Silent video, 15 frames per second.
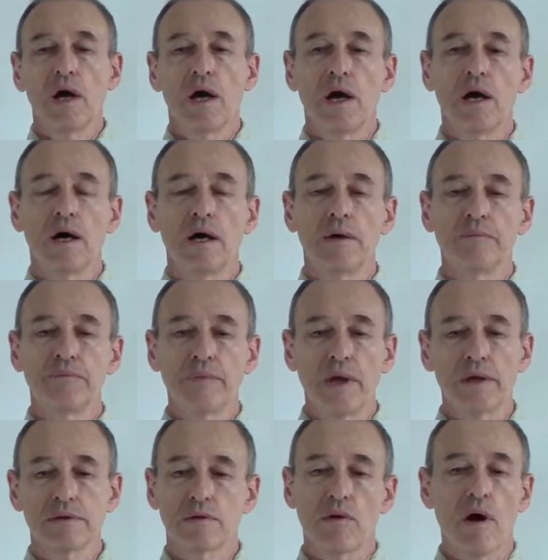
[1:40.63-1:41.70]
Um,
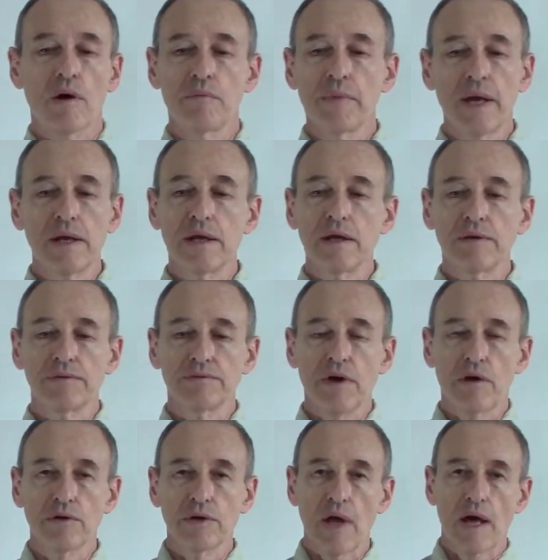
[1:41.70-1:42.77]
there are many
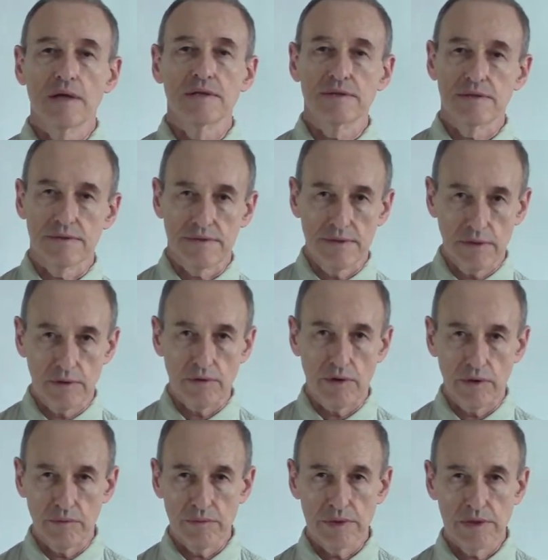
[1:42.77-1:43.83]
very nice
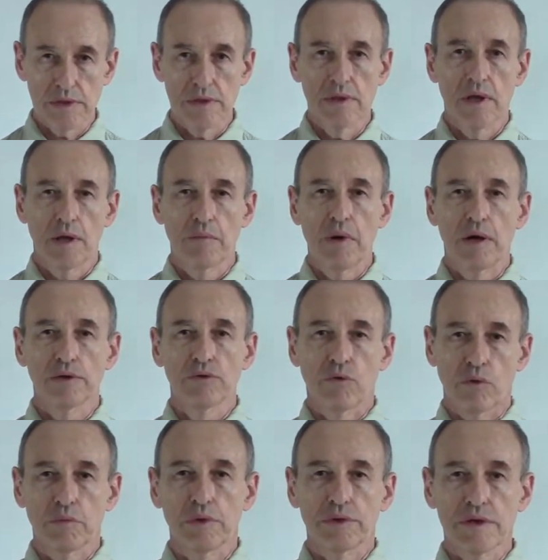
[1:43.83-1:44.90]
theorems about
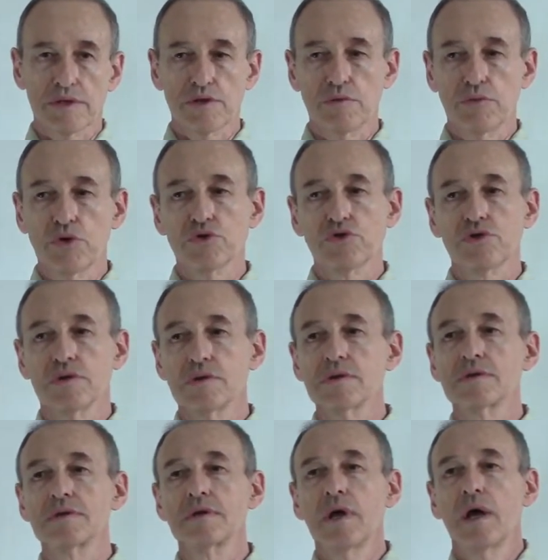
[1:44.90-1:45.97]
normal
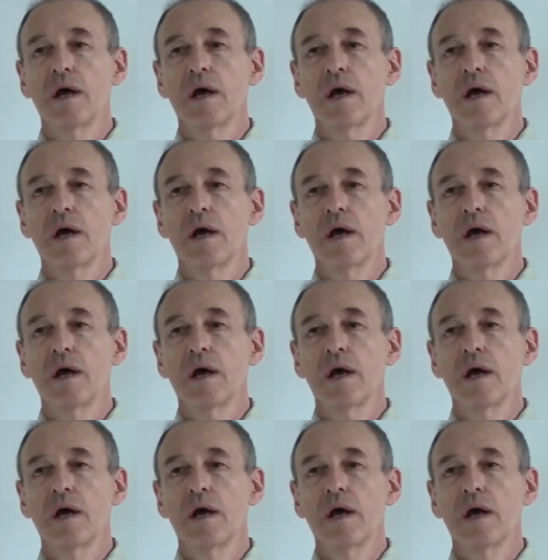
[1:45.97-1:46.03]
distributions